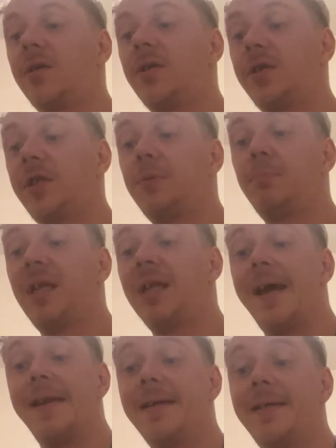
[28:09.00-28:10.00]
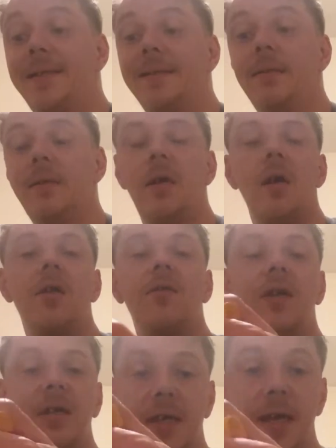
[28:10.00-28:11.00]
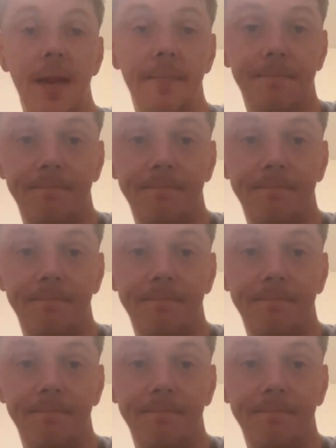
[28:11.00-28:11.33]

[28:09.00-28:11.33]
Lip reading: to this planet, think again.